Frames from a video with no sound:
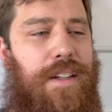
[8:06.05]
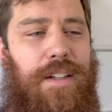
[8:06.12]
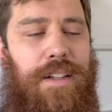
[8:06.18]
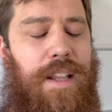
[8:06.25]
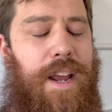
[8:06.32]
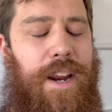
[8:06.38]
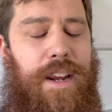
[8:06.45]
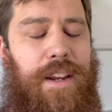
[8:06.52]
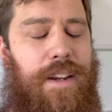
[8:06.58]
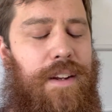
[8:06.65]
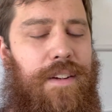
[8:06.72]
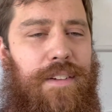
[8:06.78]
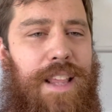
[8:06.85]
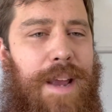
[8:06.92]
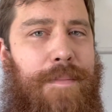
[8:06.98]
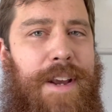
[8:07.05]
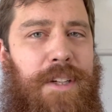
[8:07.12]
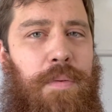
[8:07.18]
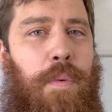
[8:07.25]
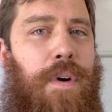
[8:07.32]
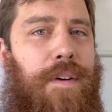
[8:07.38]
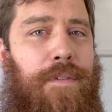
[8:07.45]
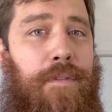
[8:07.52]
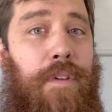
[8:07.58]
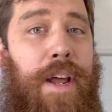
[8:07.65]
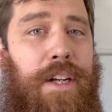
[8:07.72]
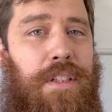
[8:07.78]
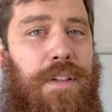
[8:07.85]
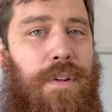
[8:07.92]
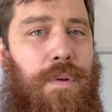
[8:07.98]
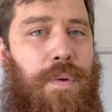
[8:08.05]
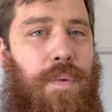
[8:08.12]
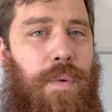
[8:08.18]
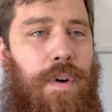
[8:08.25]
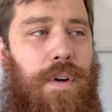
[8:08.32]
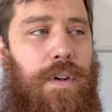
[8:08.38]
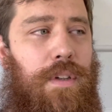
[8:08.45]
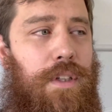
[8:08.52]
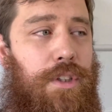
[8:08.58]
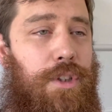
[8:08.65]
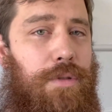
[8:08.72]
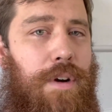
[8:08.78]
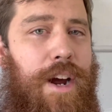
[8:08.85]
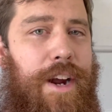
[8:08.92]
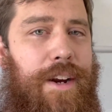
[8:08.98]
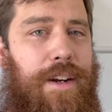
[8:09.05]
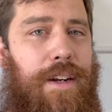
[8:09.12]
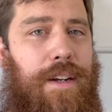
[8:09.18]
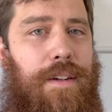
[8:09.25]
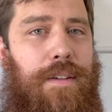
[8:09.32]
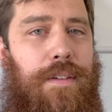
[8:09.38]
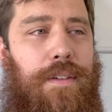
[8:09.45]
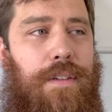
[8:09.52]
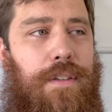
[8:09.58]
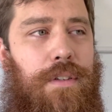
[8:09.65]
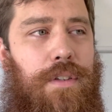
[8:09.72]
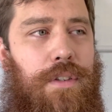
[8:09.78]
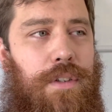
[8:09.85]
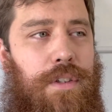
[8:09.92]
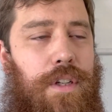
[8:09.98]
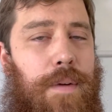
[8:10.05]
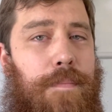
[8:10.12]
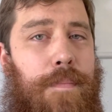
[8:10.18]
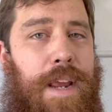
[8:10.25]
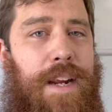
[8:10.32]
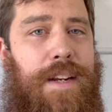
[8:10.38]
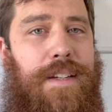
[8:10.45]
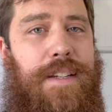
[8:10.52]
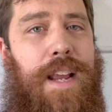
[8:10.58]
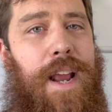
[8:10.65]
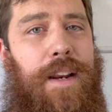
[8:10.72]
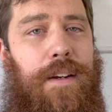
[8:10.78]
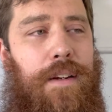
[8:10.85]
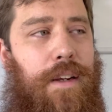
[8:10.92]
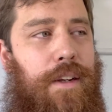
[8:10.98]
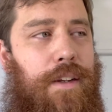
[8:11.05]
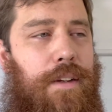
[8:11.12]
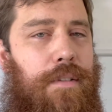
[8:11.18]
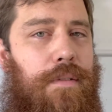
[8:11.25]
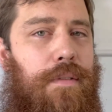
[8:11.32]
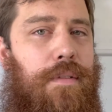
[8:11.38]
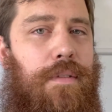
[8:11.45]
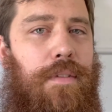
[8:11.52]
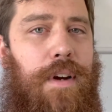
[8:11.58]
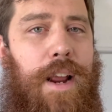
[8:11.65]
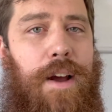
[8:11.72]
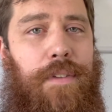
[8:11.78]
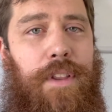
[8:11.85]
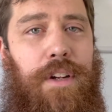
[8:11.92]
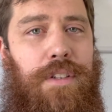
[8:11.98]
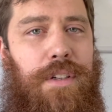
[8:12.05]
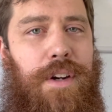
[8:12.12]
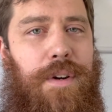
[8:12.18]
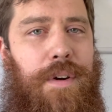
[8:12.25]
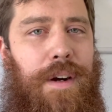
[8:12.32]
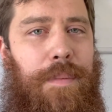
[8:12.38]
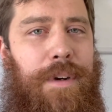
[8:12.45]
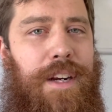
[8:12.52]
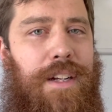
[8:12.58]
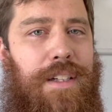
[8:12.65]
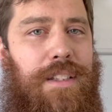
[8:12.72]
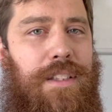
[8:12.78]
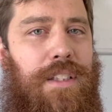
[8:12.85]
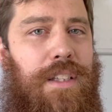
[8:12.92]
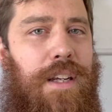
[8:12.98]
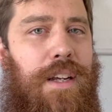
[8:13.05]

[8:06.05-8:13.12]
like, that makes me want to flex on the whole world and try to make a dent in how things are going, because